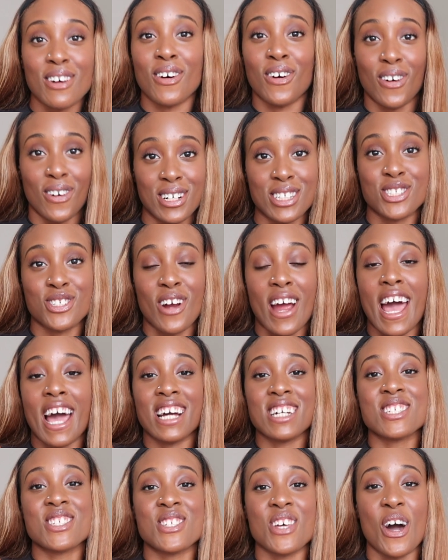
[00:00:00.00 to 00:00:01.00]
on
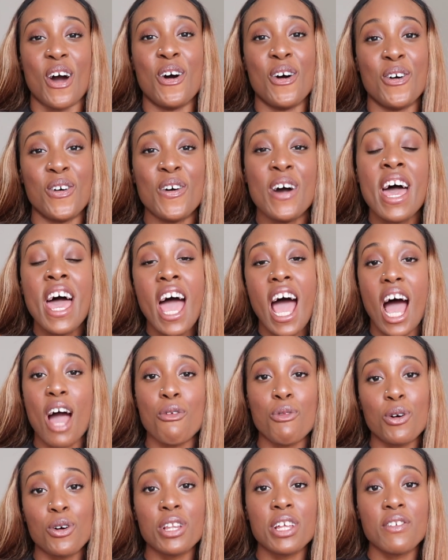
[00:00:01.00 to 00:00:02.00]
track, so I
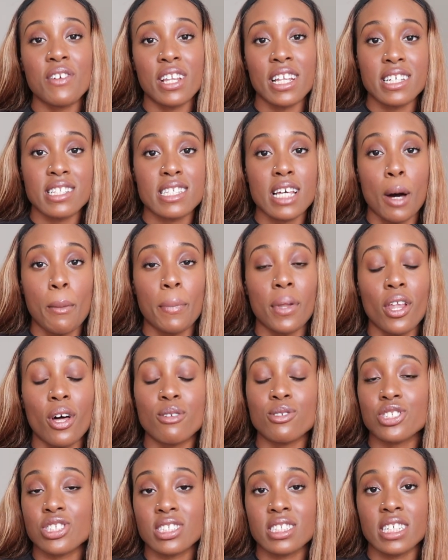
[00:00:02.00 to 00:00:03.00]
will leave a link down
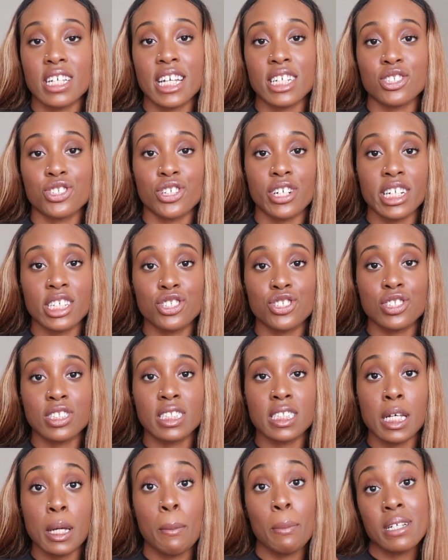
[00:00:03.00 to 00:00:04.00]
below just in case you're
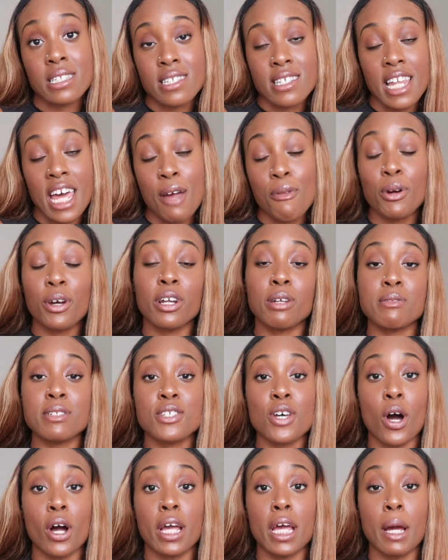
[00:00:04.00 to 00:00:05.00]
interested. But today we're going to be
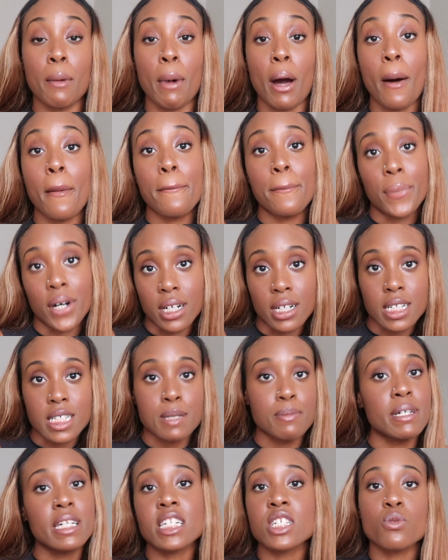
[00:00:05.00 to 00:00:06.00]
talking about books
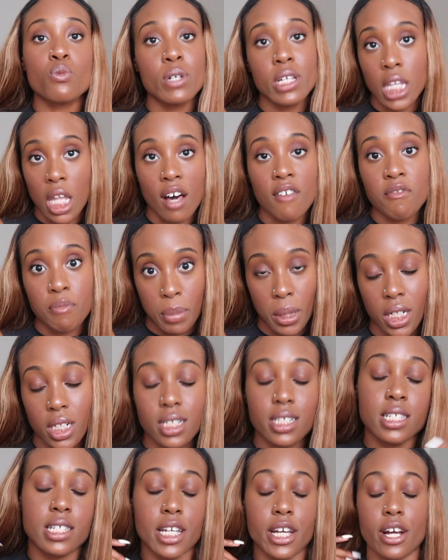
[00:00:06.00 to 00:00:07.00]
because we love
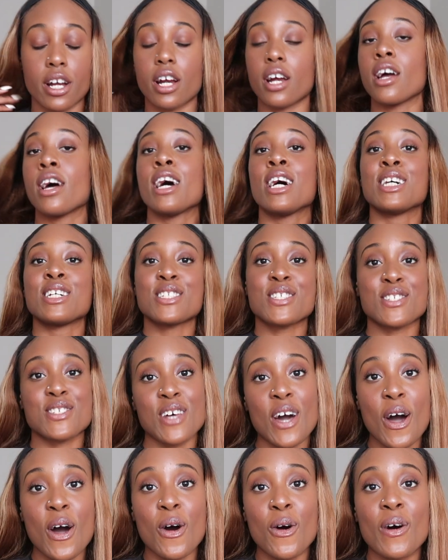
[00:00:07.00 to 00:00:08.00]
books here.
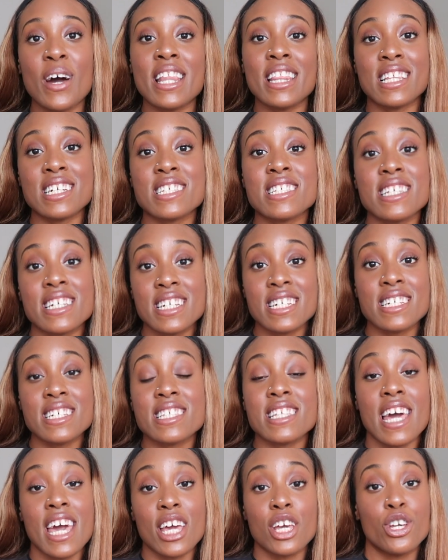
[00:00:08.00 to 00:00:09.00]
So this
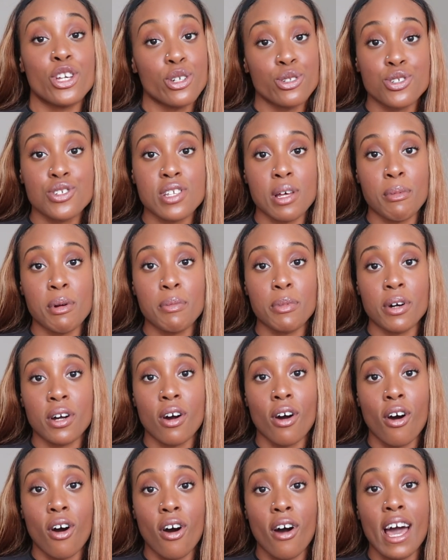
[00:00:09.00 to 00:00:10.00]
is a huge summer book
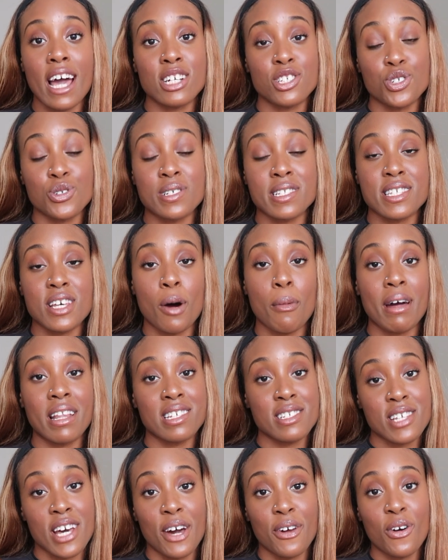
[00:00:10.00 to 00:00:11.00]
haul, as you can tell by
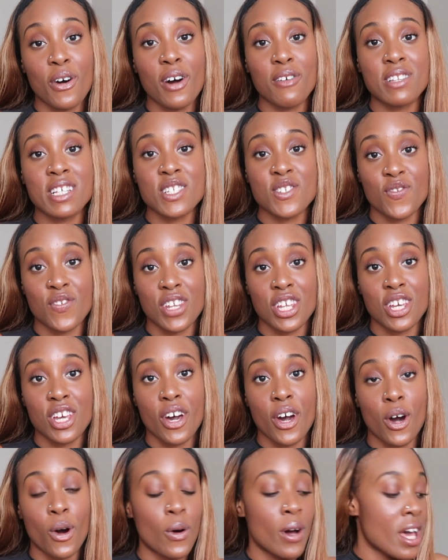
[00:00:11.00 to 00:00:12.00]
the title of this
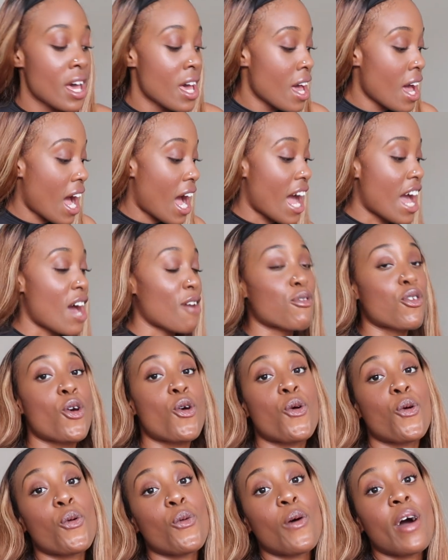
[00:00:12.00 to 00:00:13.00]
video. I have
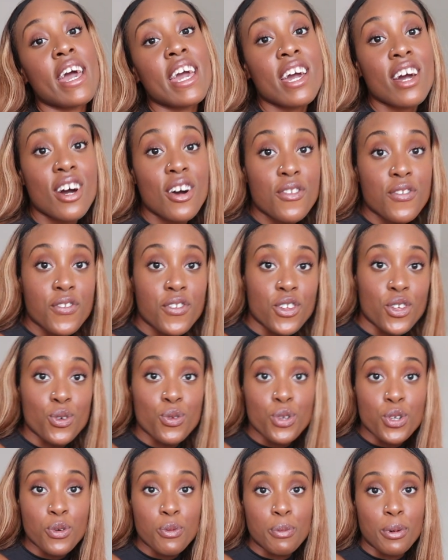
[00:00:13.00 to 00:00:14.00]
quite a few
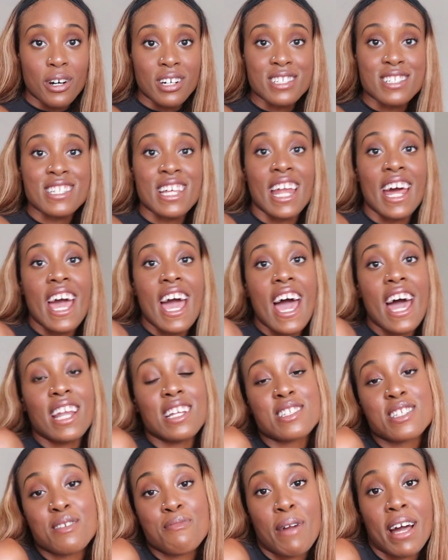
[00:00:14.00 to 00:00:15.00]
new books that I
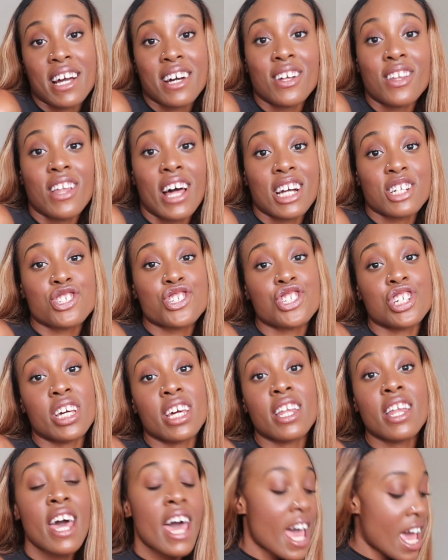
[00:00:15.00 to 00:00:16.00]
added to my
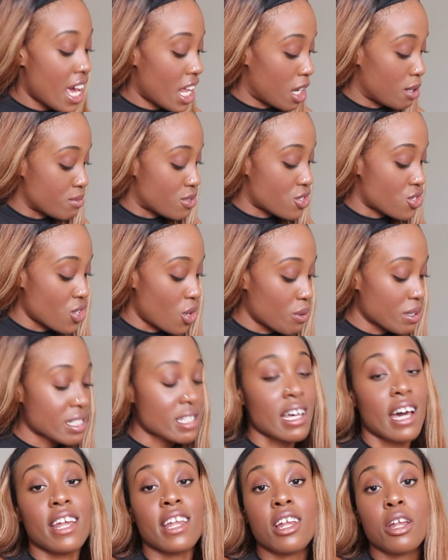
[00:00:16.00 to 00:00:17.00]
collection and I'm so
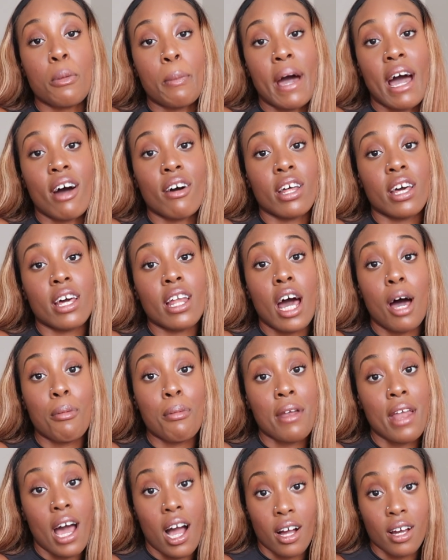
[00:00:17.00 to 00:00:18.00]
excited about it.
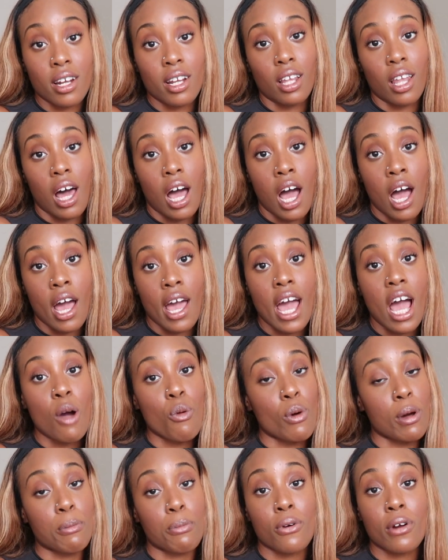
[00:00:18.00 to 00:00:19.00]
I'm not gonna lie, I
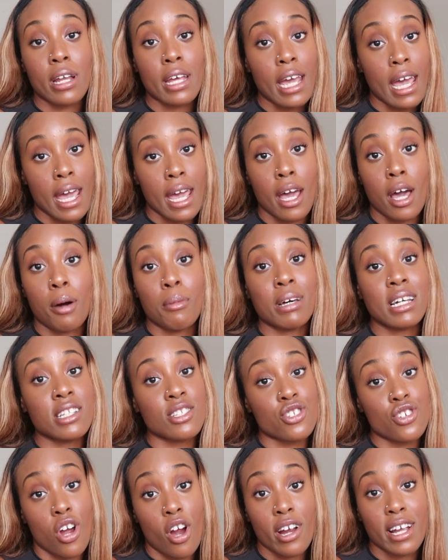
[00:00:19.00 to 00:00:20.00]
went pretty ham
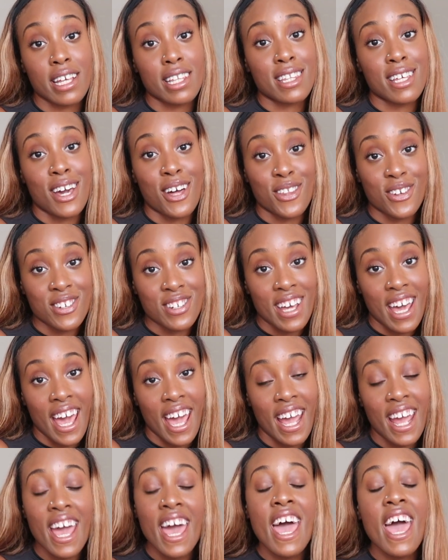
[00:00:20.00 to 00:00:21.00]
in Target the other
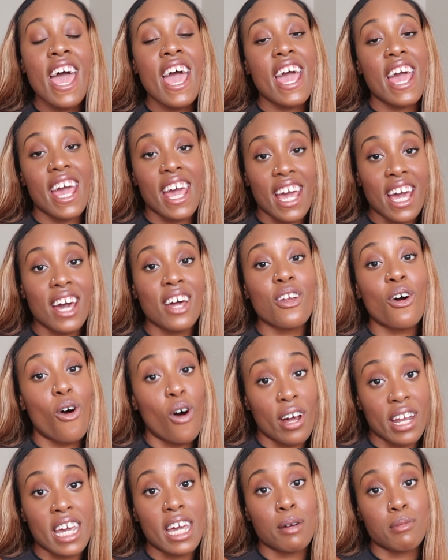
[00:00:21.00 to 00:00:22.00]
day and
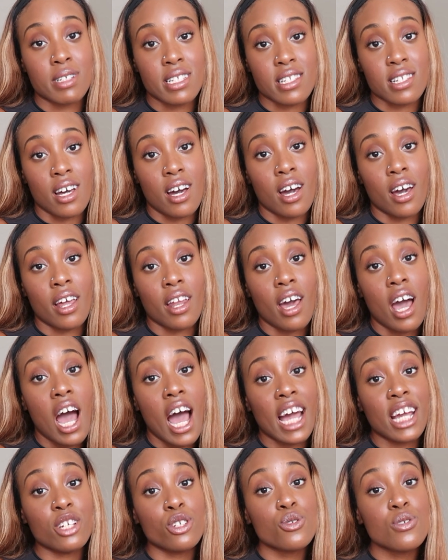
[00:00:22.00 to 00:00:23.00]
on Amazon.
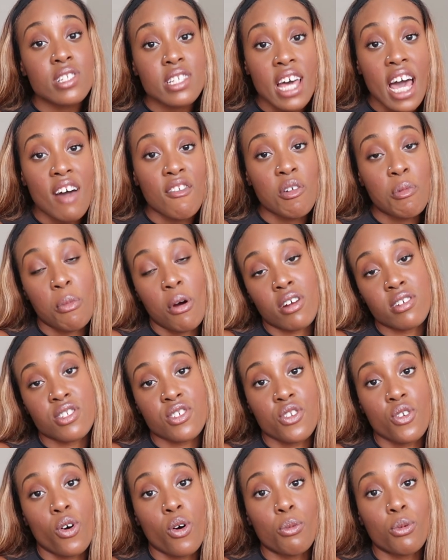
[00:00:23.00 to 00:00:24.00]
I used to have a Barnes &
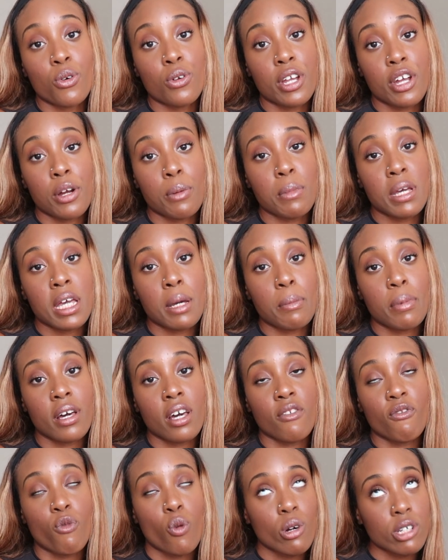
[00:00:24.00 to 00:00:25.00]
Noble near me,
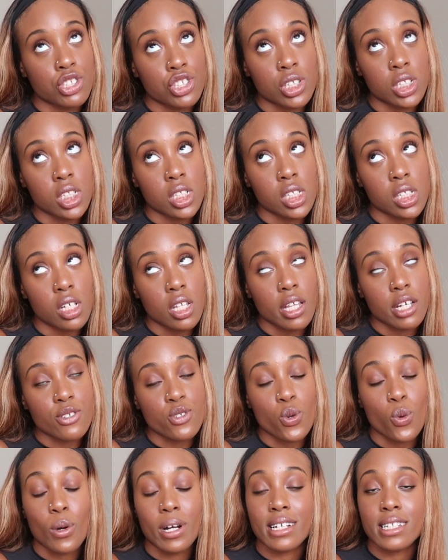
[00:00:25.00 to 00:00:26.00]
but unfortunately they
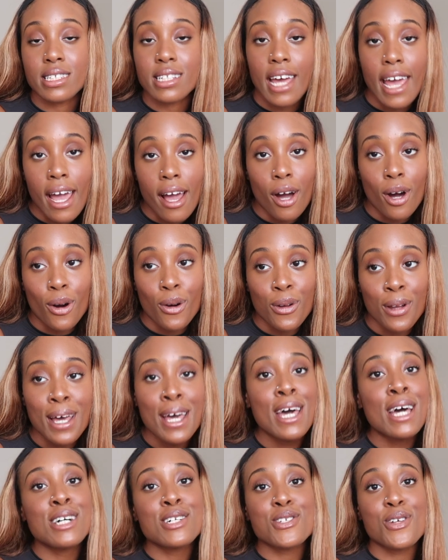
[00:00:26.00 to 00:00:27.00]
tore it down,
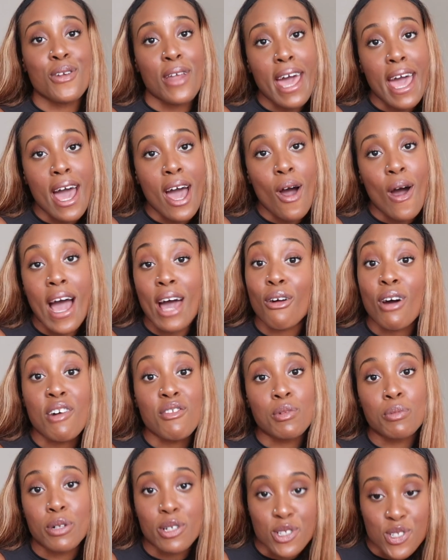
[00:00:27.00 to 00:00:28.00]
so now I don't have
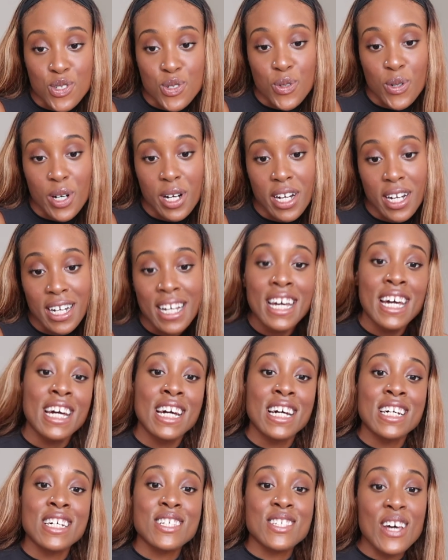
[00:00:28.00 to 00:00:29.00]
a bookstore.
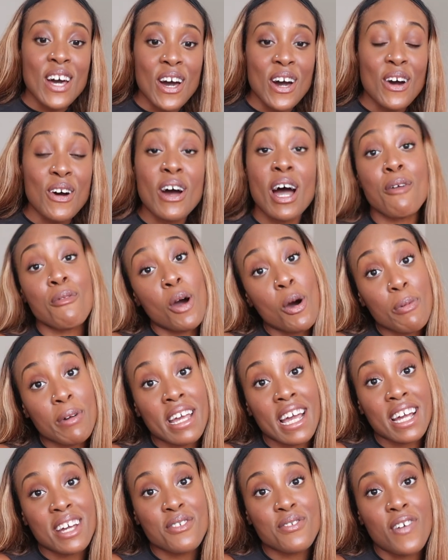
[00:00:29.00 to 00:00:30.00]
So I'm
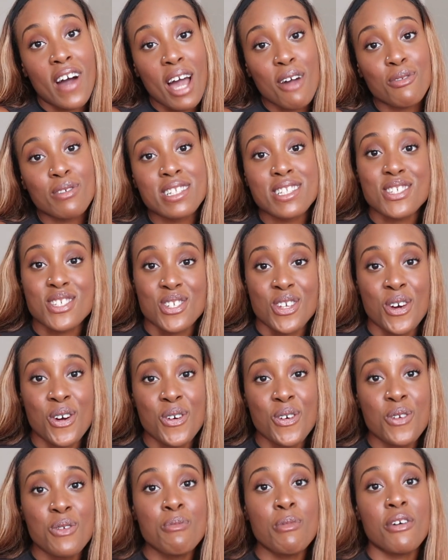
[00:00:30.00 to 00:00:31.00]
hoping I can find one
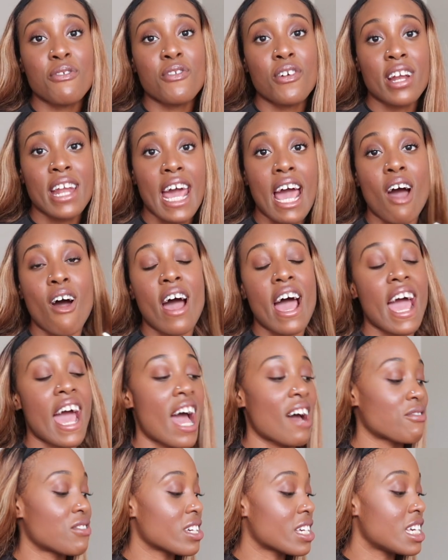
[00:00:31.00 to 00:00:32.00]
soon, but for now I
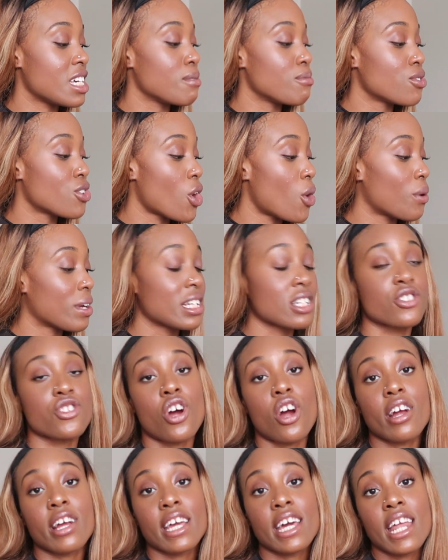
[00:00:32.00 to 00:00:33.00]
have to keep going to
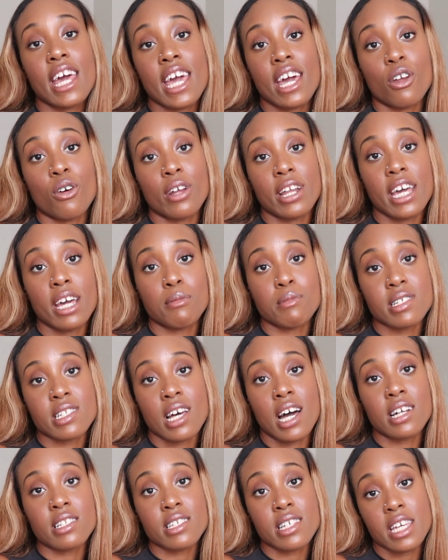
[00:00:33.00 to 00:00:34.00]
Target and on
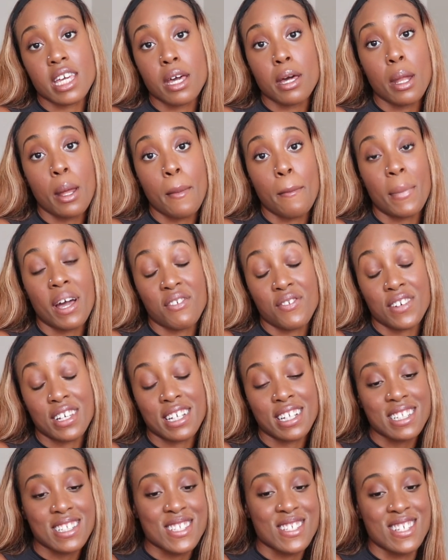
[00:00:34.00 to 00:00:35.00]
Amazon to get my
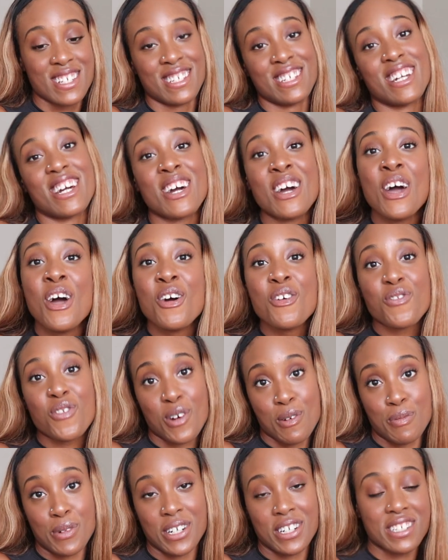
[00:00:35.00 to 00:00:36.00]
fix
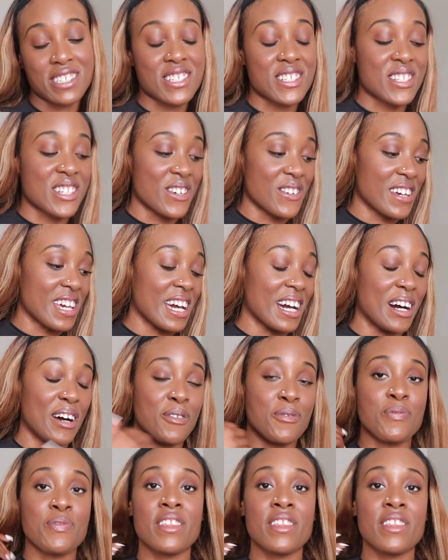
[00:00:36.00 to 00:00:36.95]
for books, so yeah.